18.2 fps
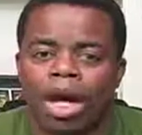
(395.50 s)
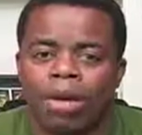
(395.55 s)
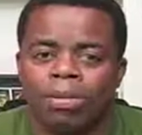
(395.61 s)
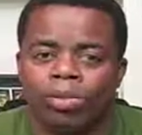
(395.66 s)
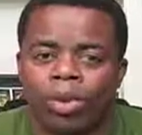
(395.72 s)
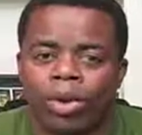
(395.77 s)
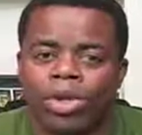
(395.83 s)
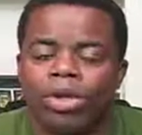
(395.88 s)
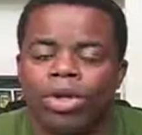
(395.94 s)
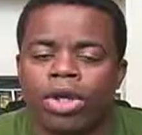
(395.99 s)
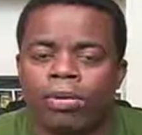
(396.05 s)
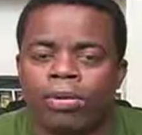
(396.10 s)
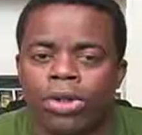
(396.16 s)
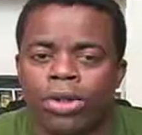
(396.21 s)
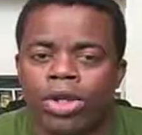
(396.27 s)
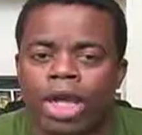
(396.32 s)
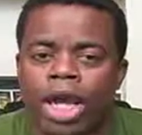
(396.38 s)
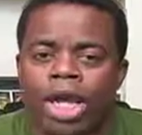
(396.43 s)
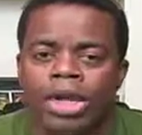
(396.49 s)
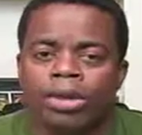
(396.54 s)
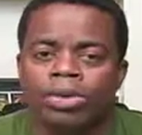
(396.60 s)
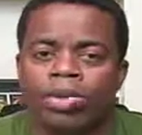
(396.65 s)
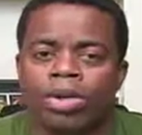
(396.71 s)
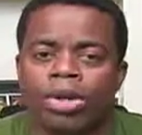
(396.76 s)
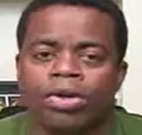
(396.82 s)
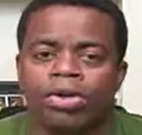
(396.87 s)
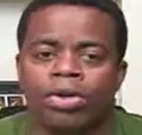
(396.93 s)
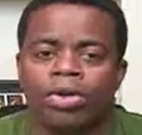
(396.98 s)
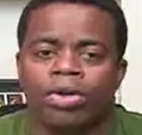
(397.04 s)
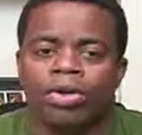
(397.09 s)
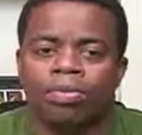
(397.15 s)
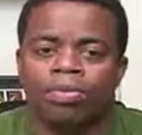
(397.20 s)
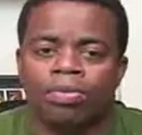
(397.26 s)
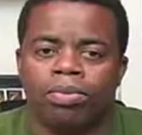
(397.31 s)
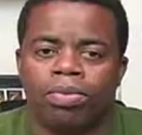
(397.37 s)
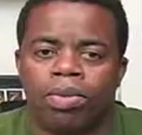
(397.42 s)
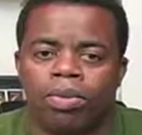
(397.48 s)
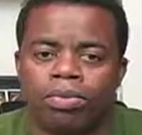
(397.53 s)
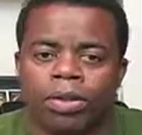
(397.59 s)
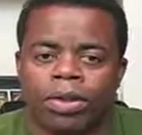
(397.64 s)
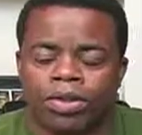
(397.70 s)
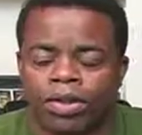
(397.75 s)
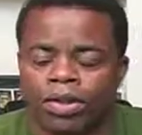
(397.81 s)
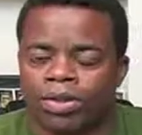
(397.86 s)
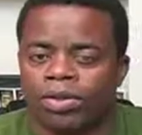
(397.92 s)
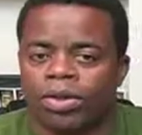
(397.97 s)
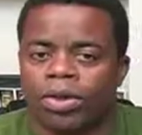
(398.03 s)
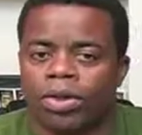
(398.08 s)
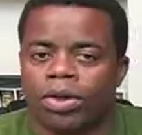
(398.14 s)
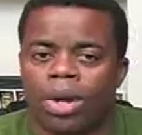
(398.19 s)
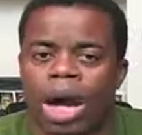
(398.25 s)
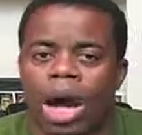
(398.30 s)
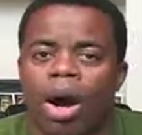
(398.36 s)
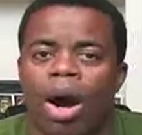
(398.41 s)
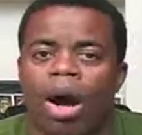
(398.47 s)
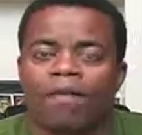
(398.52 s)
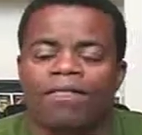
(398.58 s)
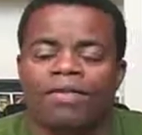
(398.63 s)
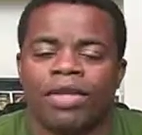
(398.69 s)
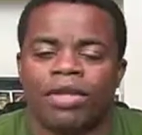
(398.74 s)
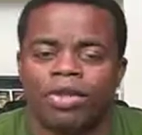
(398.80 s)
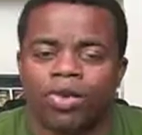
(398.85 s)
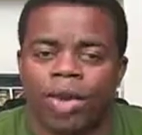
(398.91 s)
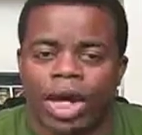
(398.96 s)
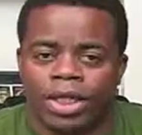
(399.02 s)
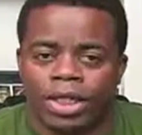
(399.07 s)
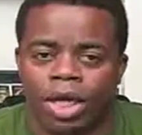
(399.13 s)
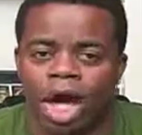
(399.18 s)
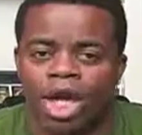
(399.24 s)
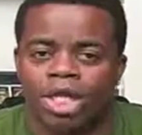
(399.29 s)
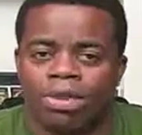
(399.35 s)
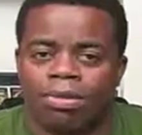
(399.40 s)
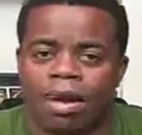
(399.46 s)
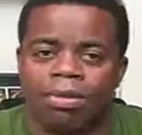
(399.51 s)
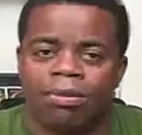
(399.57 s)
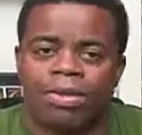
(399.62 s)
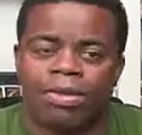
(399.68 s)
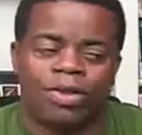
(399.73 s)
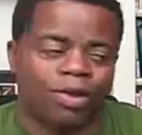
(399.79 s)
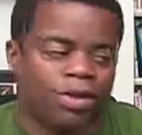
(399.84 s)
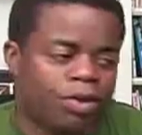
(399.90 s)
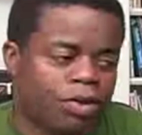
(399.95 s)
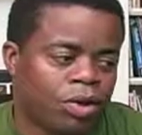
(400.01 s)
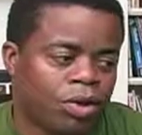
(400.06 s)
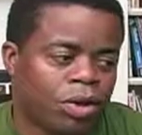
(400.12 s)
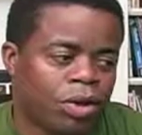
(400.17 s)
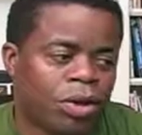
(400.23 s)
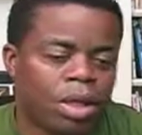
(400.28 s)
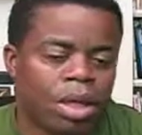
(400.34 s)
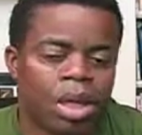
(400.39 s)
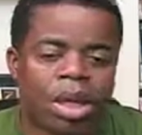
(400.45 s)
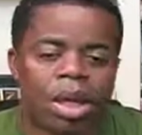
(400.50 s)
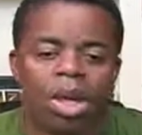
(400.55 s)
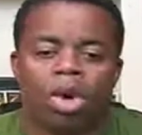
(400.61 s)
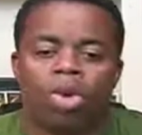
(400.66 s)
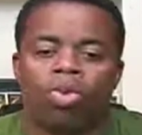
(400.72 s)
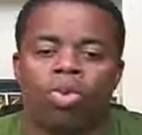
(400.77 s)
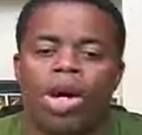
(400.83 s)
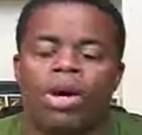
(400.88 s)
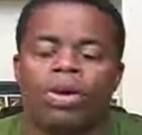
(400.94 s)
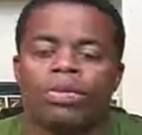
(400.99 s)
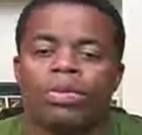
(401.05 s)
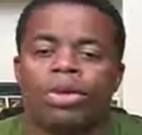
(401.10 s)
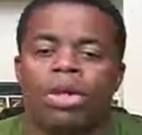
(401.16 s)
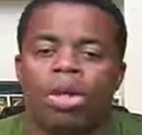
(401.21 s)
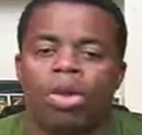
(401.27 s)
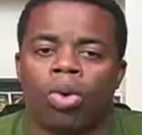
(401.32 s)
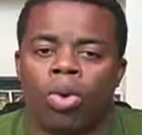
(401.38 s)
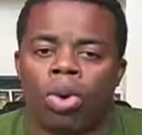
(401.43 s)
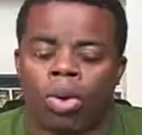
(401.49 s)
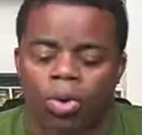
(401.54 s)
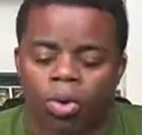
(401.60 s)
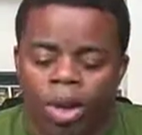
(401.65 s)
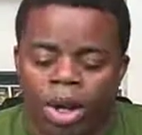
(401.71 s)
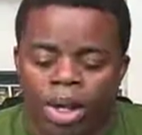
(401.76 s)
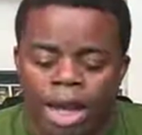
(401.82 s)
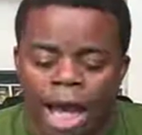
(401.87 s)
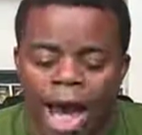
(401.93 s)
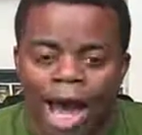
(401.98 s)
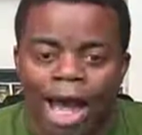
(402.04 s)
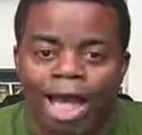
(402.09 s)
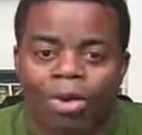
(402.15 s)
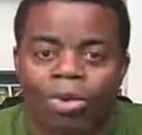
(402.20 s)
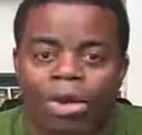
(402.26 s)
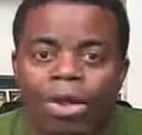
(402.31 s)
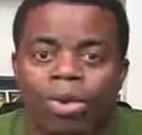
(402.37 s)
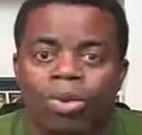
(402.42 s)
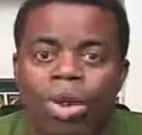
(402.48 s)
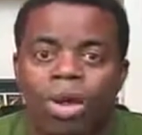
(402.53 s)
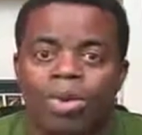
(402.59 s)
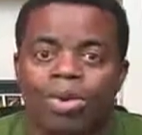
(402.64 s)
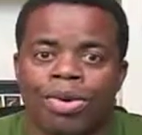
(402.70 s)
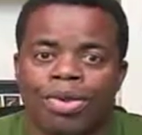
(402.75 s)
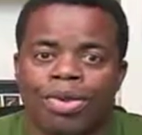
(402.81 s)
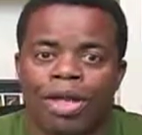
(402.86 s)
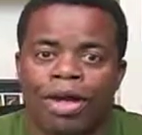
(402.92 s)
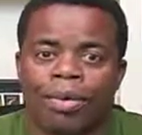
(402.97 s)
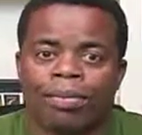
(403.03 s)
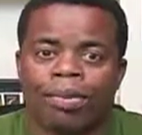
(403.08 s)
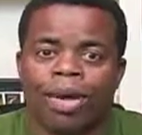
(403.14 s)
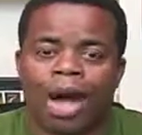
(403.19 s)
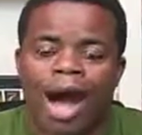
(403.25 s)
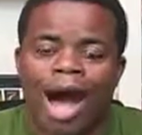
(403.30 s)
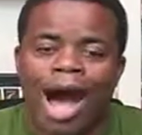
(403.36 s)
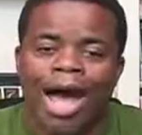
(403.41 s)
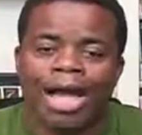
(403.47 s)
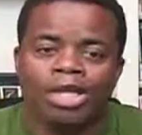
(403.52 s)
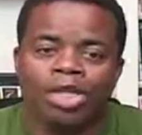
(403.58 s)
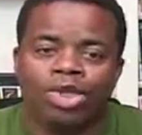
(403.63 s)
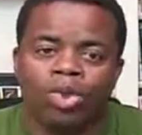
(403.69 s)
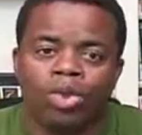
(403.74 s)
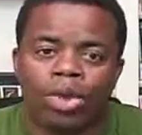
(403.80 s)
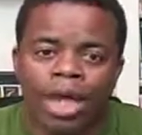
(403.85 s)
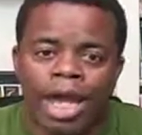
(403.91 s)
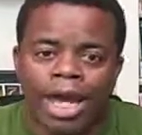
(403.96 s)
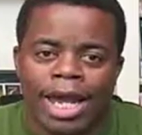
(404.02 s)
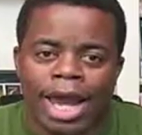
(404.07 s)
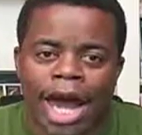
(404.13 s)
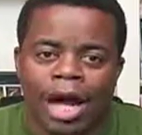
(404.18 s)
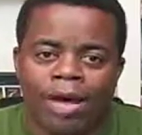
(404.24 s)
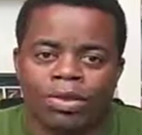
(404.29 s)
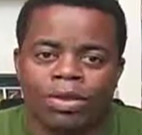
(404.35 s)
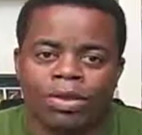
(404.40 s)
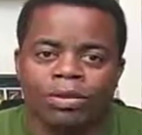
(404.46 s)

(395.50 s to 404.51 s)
when you're communicating with your business owner. How often do I talk to my business owner? Well, when I agree to work with them, I do lay out